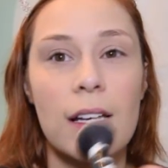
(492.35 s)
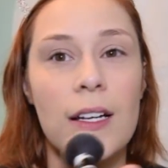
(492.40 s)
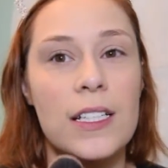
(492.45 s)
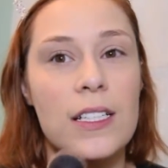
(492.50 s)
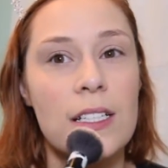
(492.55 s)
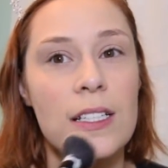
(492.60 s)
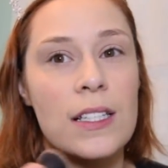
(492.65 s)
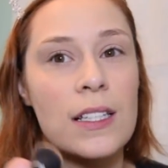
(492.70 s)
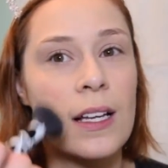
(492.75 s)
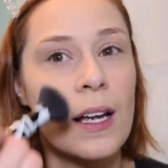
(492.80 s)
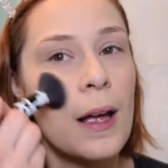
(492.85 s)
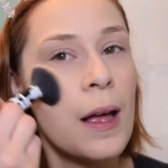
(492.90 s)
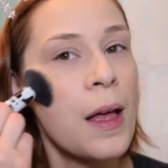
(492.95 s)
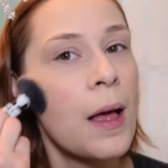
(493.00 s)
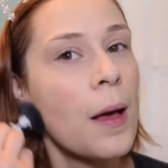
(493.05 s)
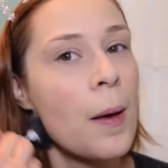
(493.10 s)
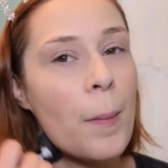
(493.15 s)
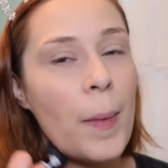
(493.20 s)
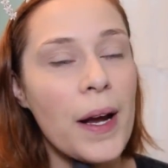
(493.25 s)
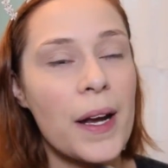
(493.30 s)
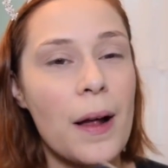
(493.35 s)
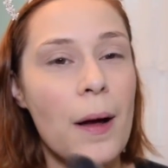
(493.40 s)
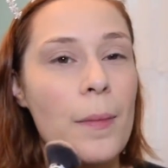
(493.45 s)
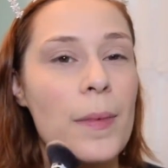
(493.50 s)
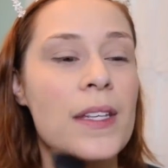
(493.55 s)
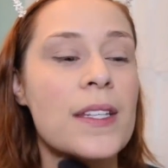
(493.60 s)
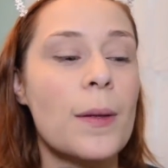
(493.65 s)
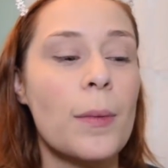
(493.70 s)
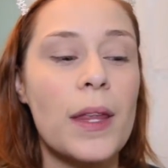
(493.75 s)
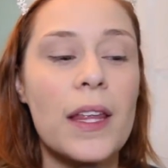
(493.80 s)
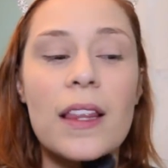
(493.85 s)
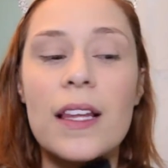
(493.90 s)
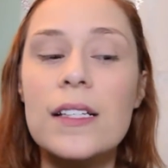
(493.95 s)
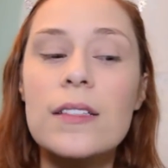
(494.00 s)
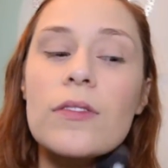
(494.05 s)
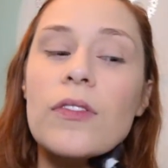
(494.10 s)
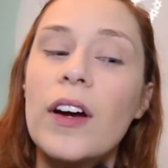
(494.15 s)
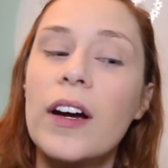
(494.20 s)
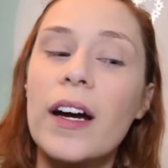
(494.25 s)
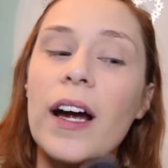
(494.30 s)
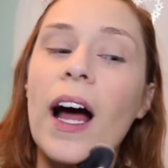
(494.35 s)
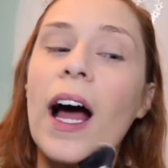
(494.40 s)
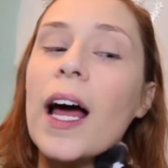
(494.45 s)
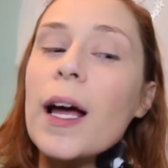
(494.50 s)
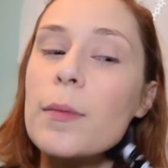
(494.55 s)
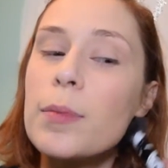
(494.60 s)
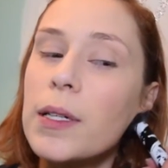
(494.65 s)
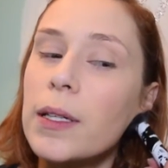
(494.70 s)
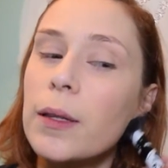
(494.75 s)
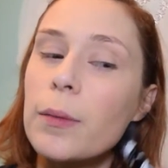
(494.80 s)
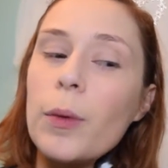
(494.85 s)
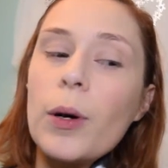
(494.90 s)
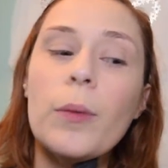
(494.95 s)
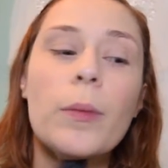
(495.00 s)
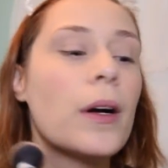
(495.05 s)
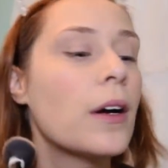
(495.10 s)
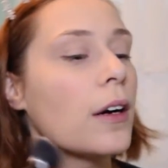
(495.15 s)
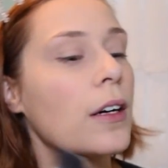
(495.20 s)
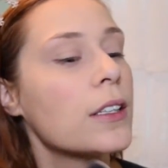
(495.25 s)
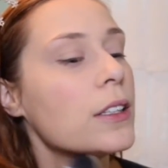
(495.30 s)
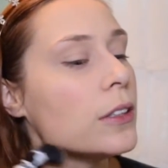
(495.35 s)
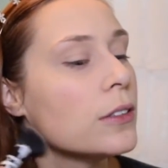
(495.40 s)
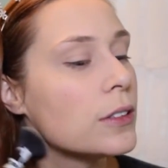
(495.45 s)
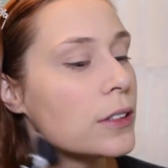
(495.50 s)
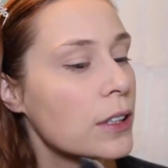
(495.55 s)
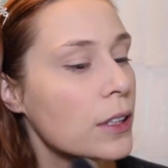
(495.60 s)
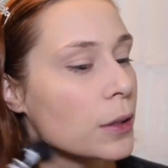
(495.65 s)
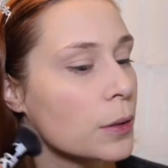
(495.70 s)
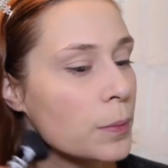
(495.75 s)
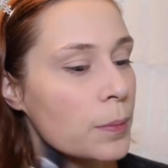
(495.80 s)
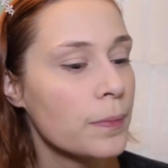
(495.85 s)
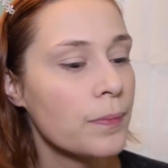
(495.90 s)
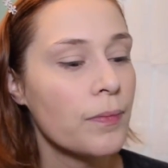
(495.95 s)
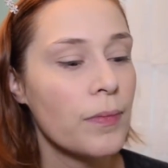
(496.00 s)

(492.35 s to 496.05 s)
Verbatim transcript: It just might not be something that's very hyped at the moment on YouTube.